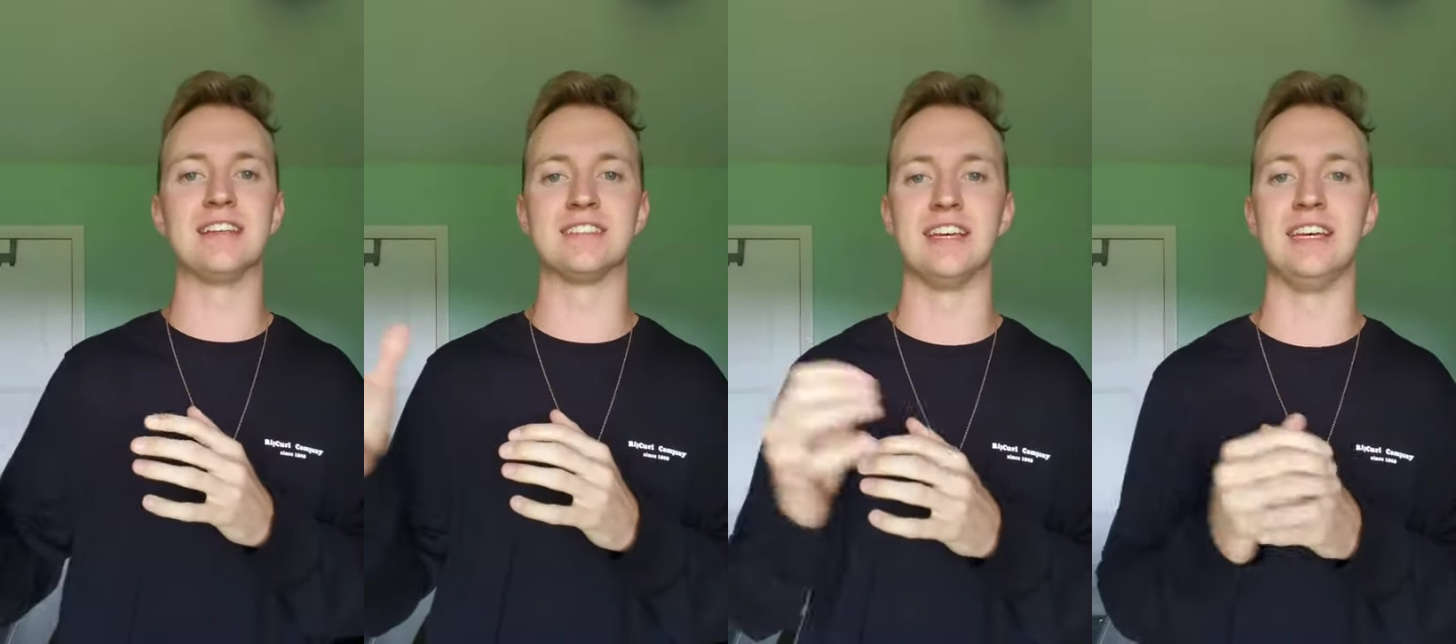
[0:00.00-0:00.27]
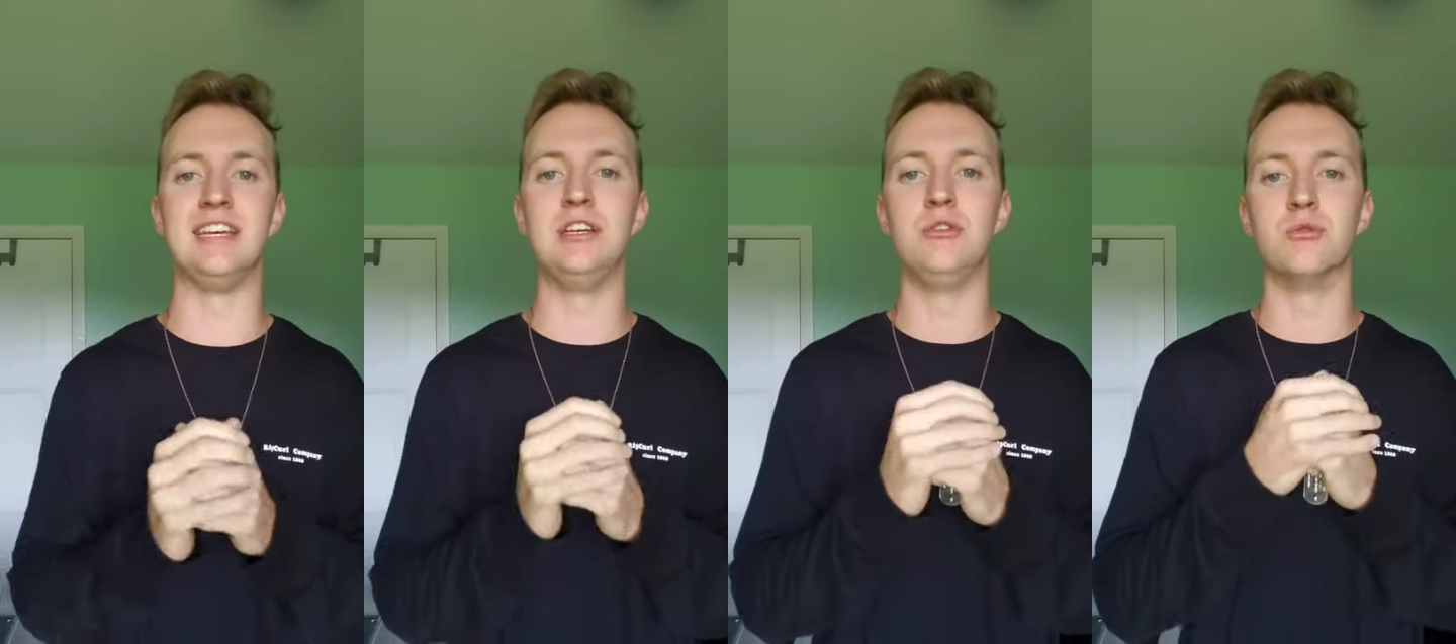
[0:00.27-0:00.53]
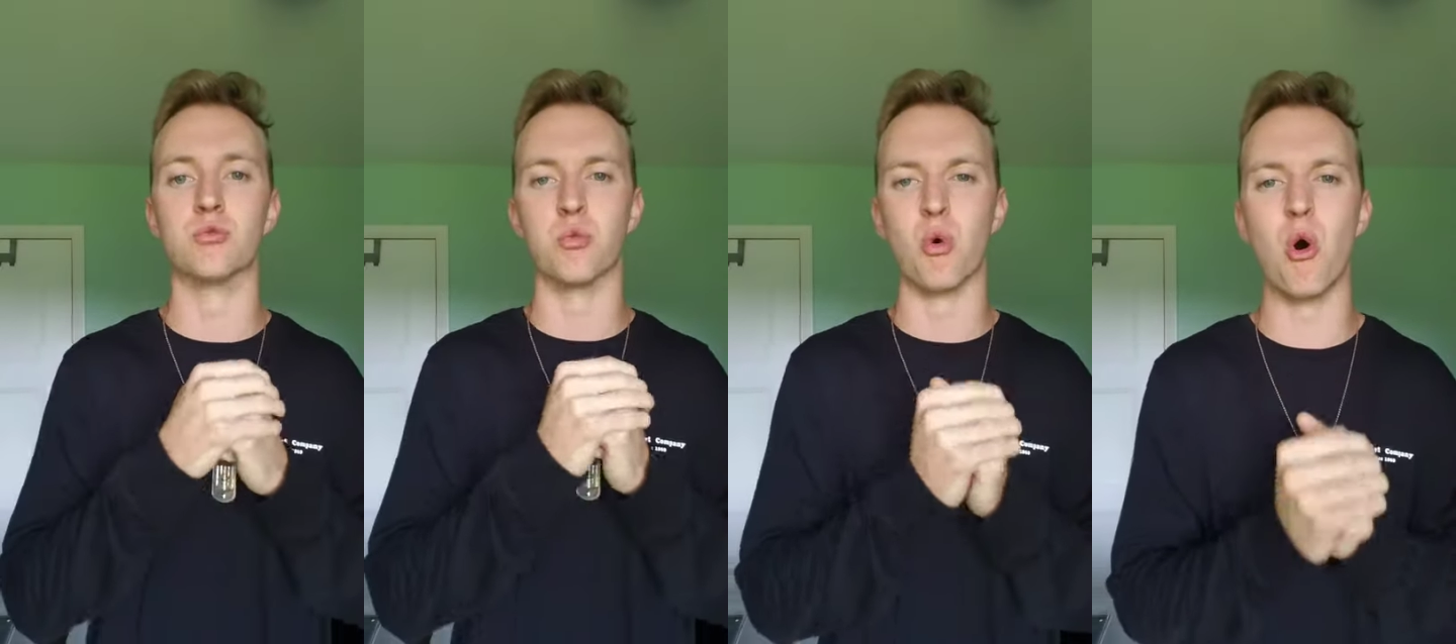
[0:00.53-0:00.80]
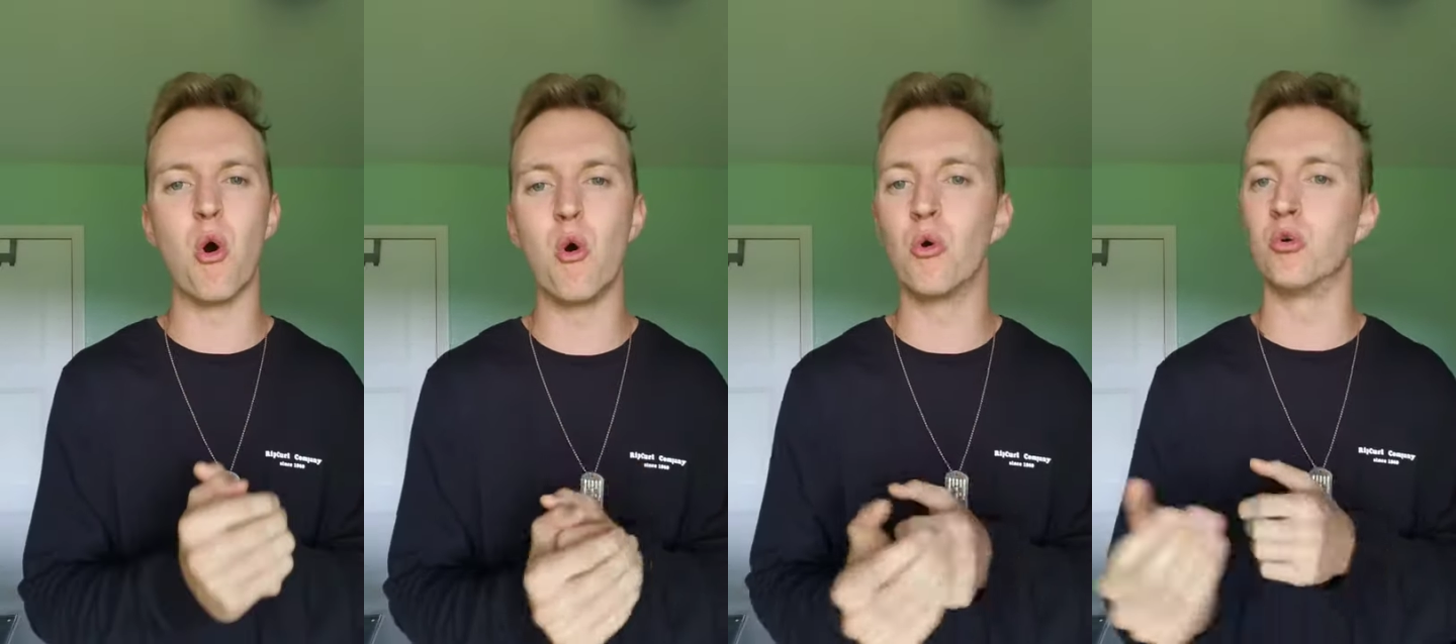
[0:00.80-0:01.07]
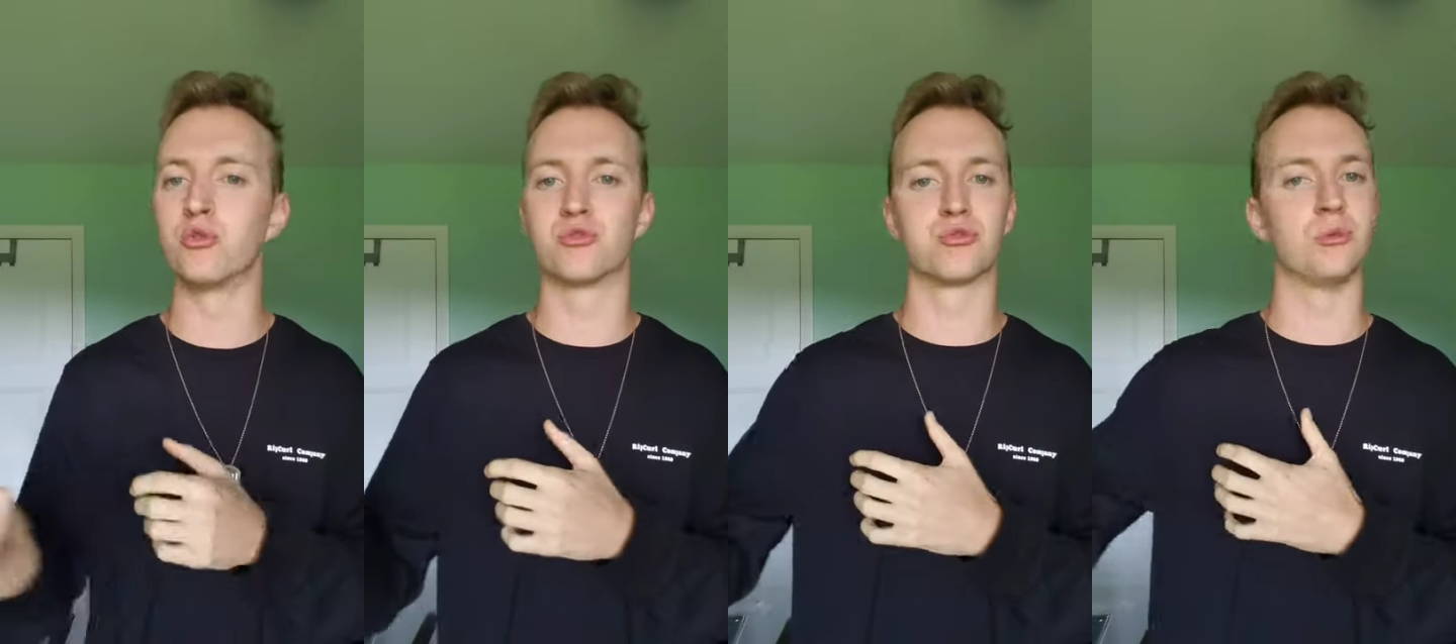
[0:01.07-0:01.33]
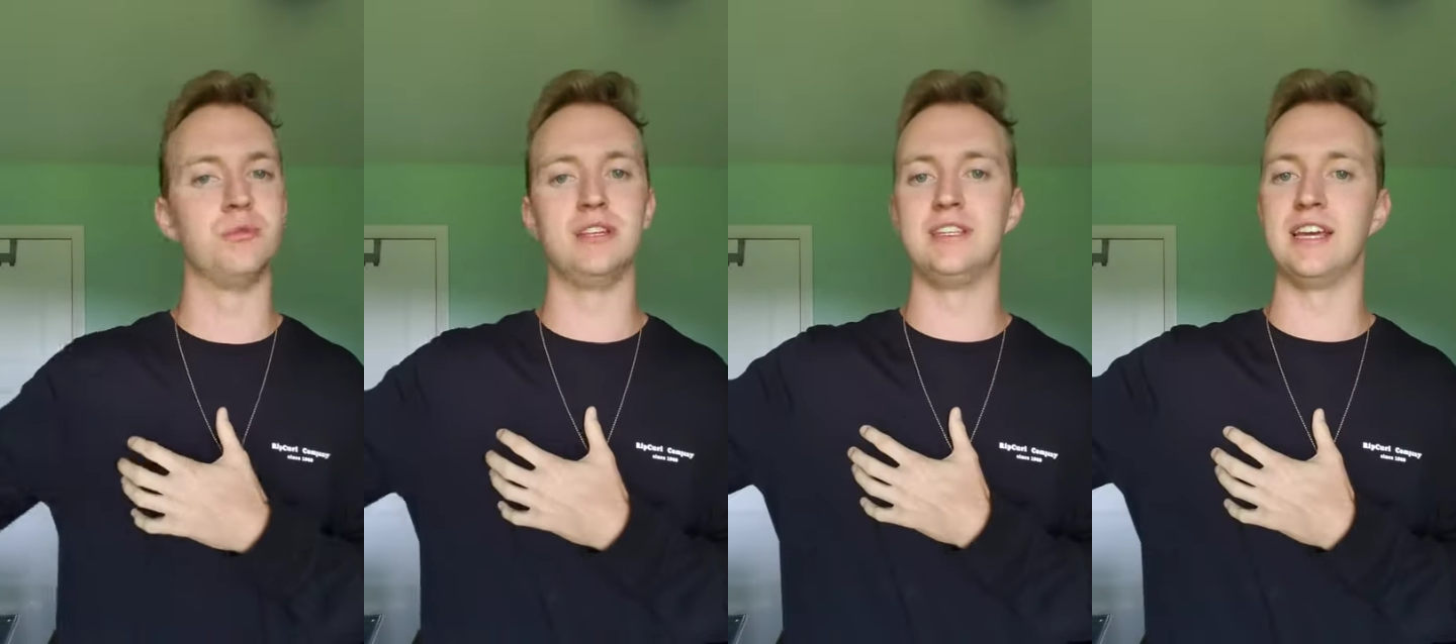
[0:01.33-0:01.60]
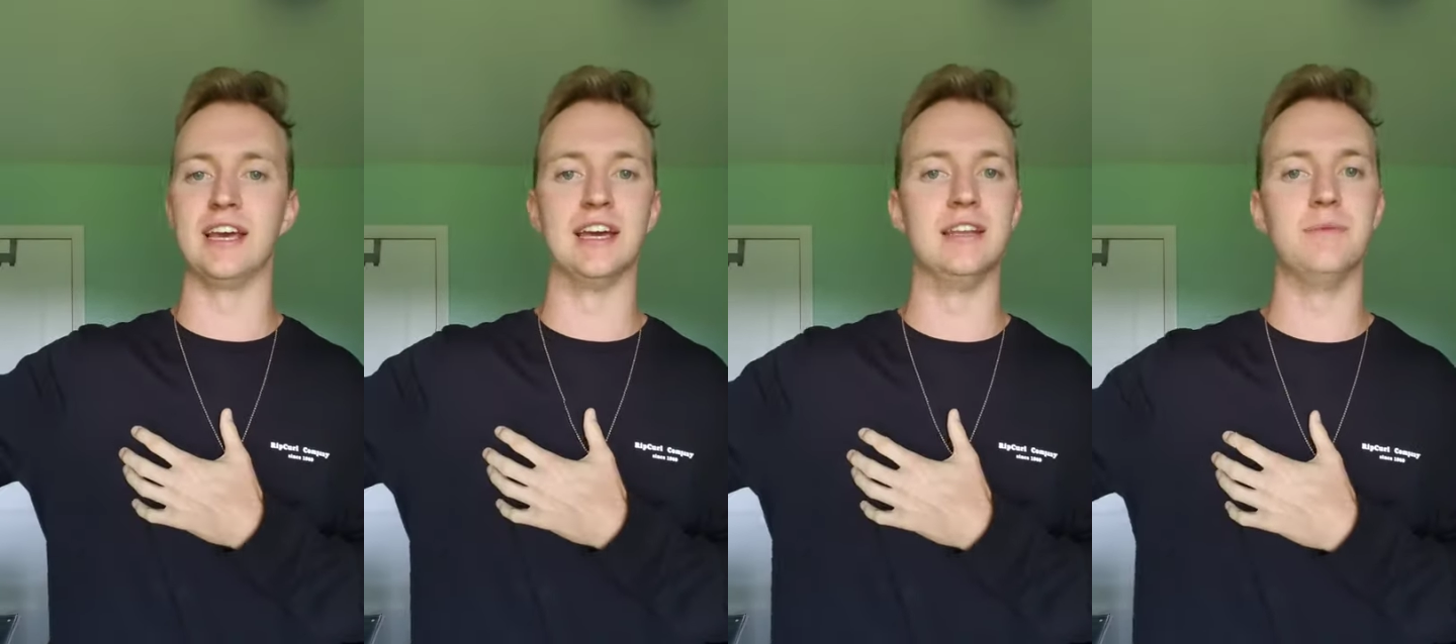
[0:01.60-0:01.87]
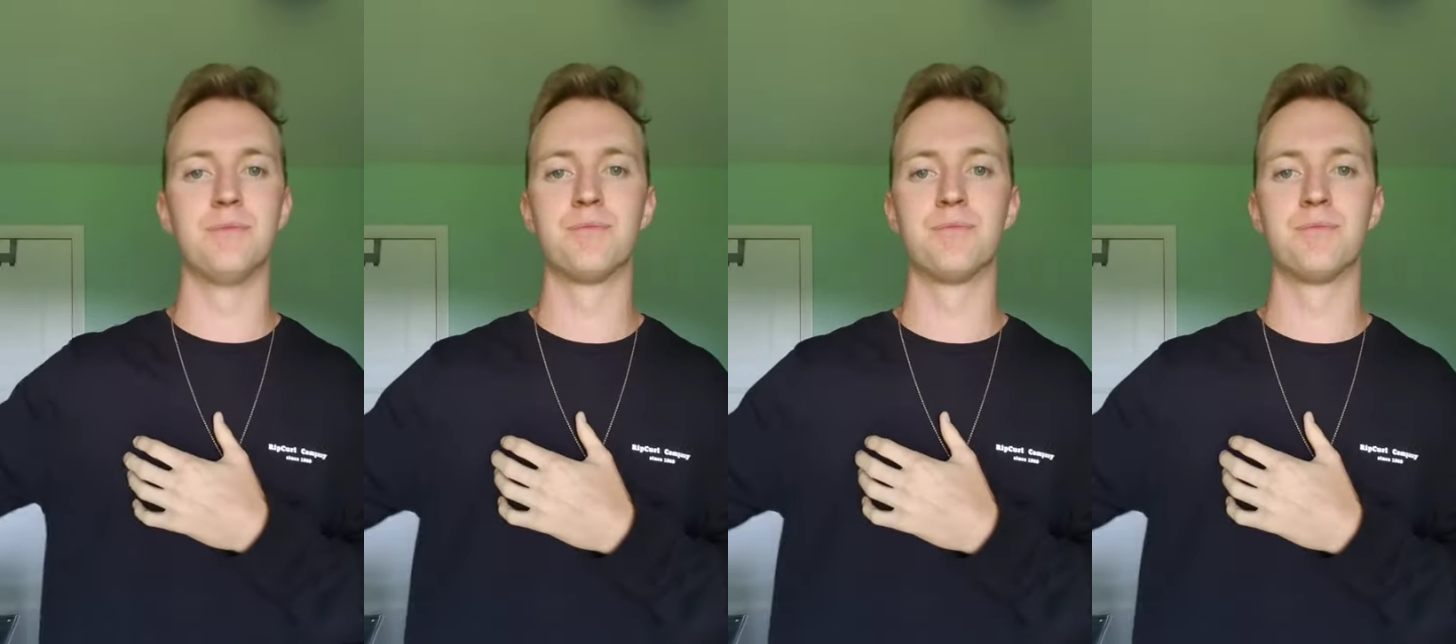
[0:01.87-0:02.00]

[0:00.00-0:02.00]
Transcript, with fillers: that He rose from the dead.